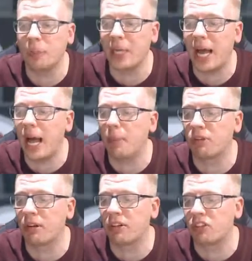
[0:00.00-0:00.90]
been
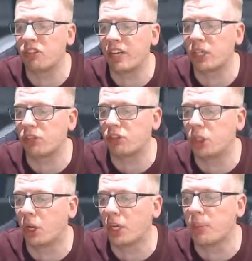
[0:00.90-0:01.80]
absolutely sensational. It's
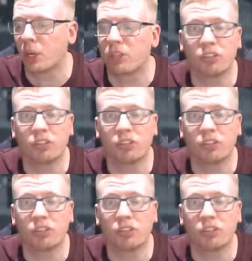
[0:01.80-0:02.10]
Johnny Mullins